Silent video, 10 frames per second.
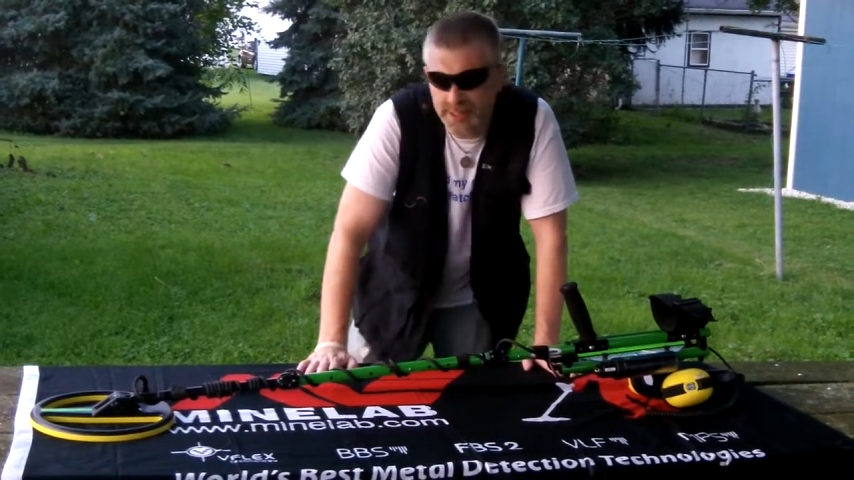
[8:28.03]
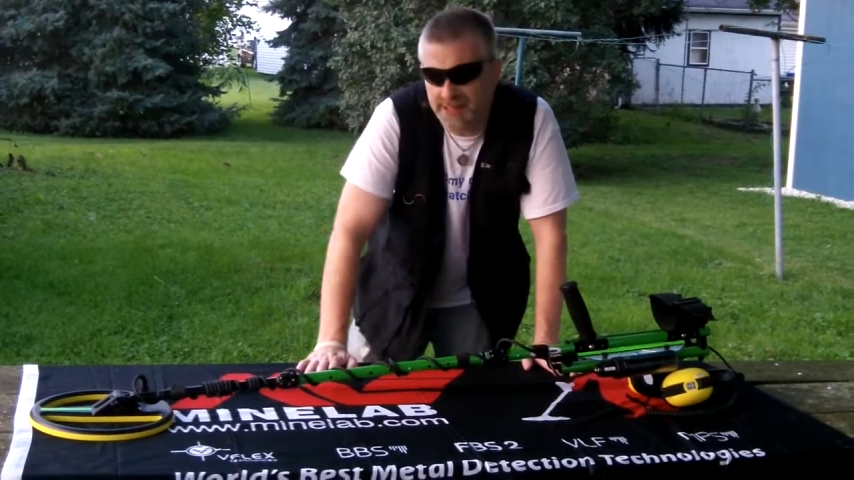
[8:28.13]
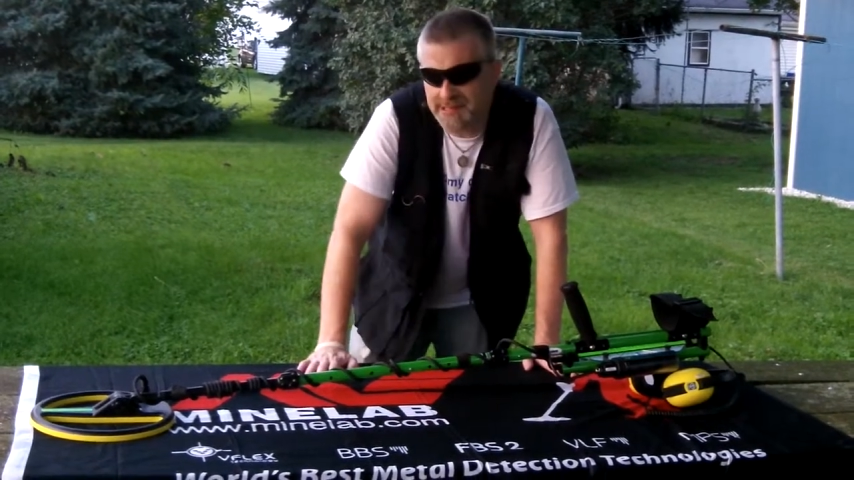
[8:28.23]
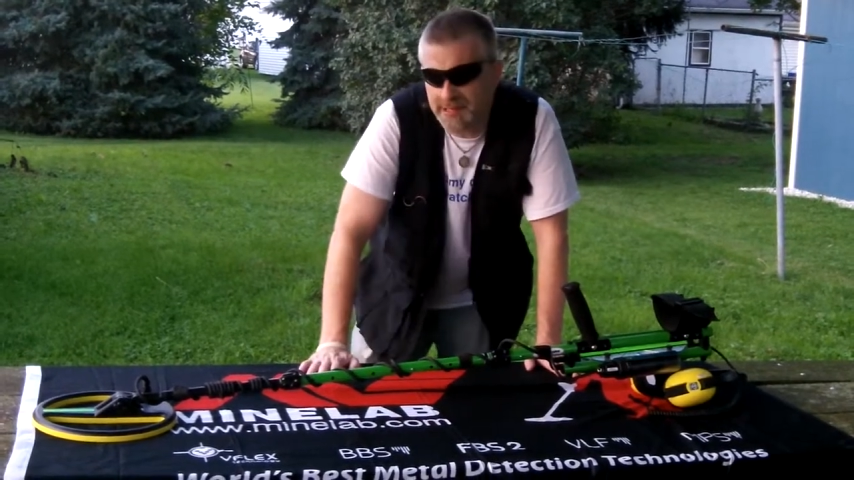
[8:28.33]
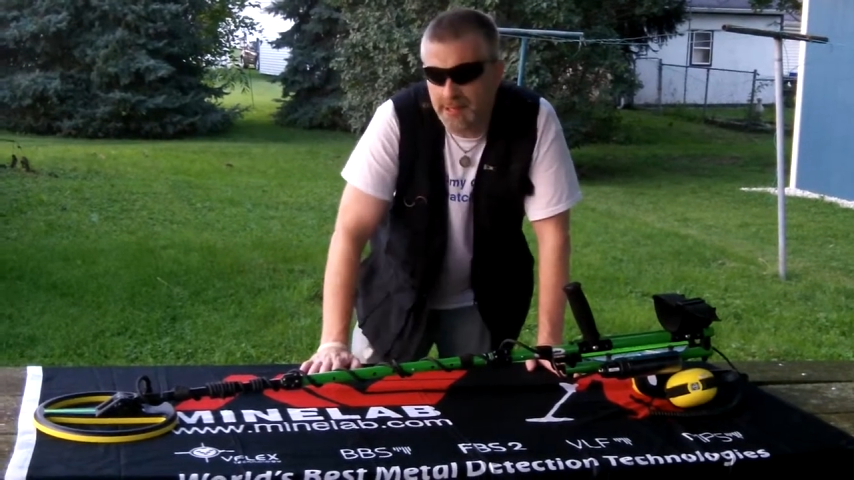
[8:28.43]

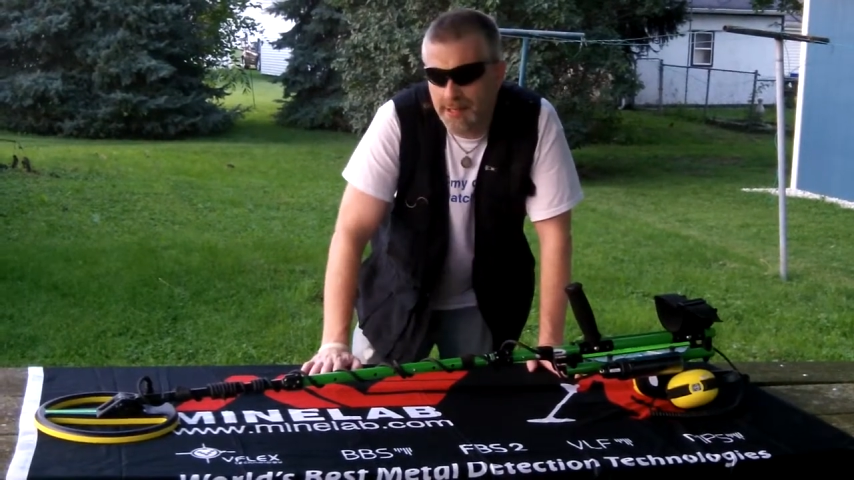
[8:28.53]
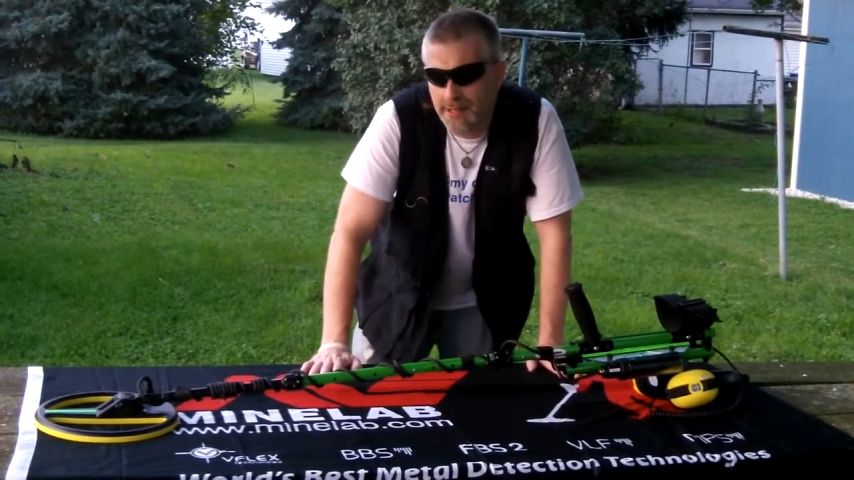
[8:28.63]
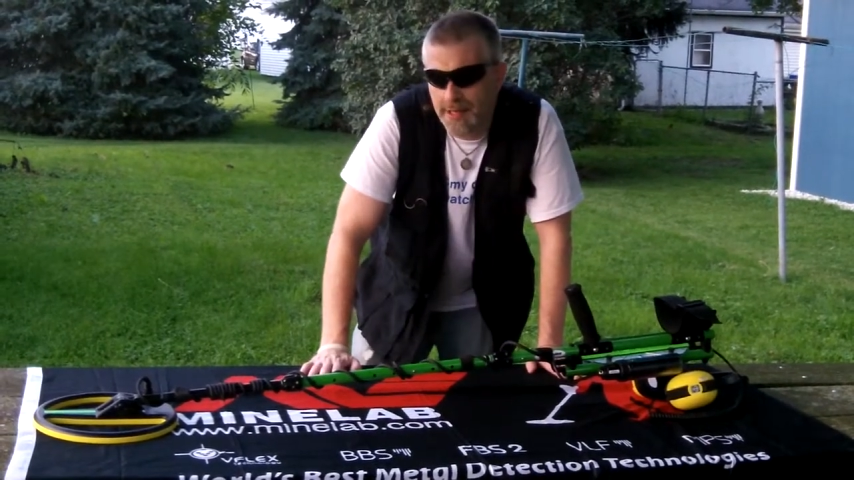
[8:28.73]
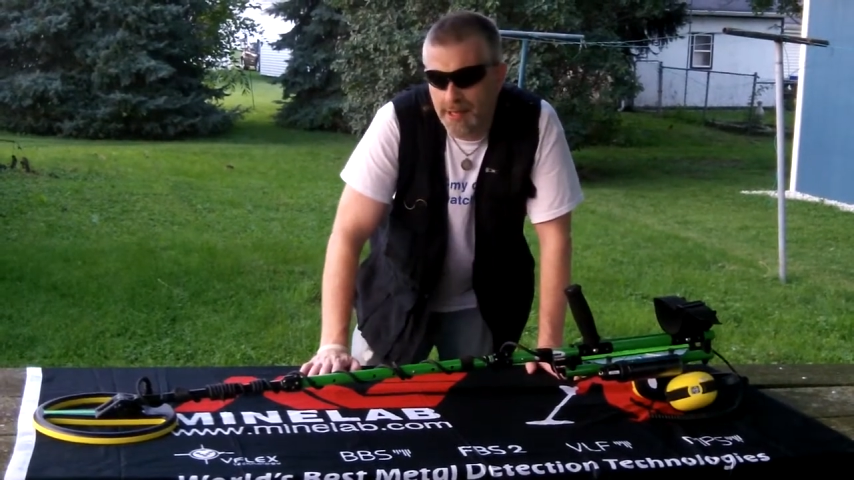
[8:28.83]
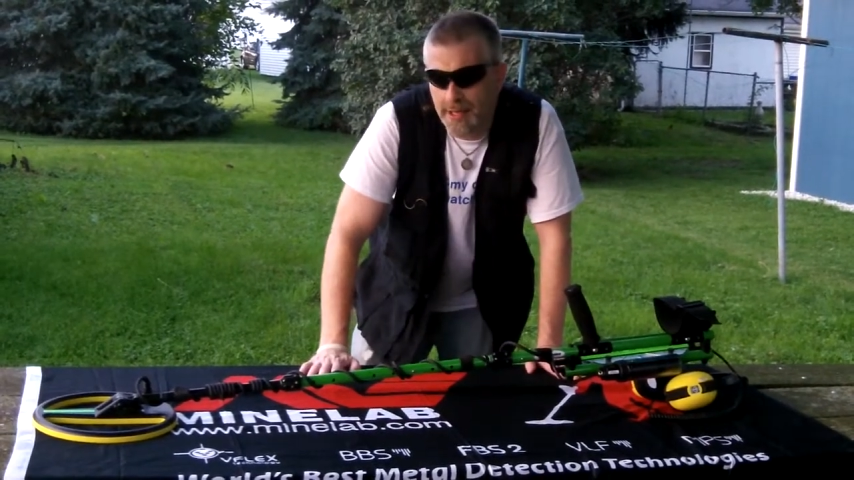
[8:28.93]

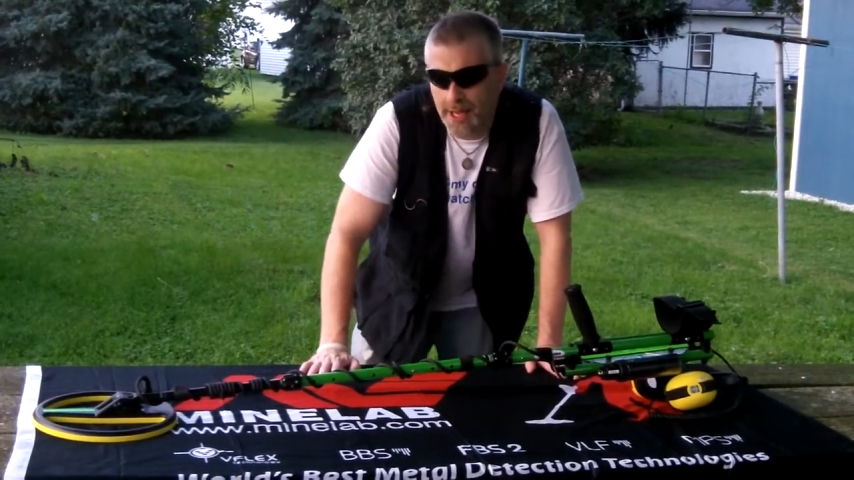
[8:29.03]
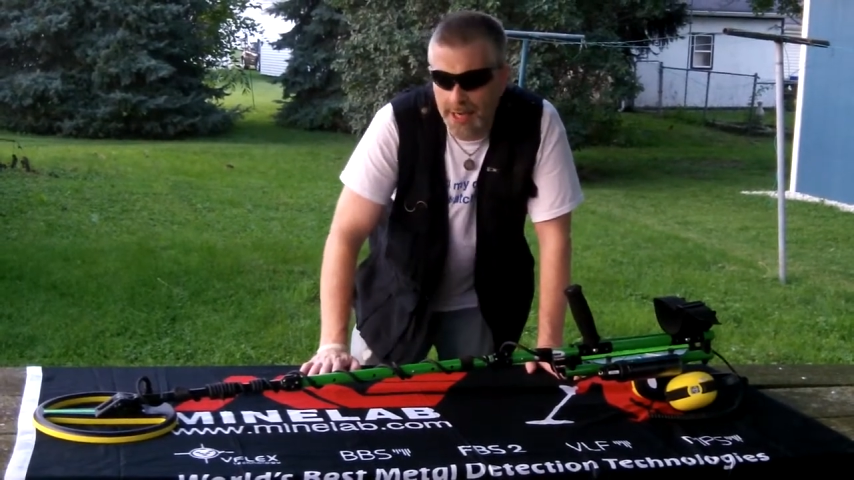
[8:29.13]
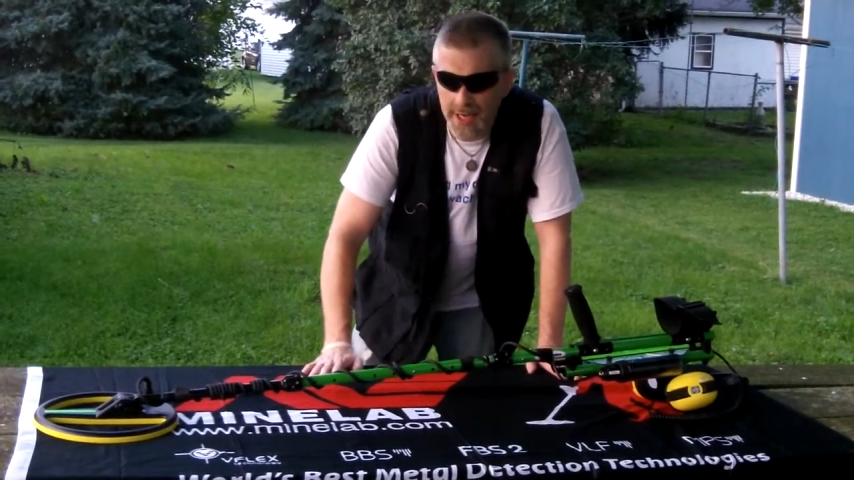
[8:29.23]
this.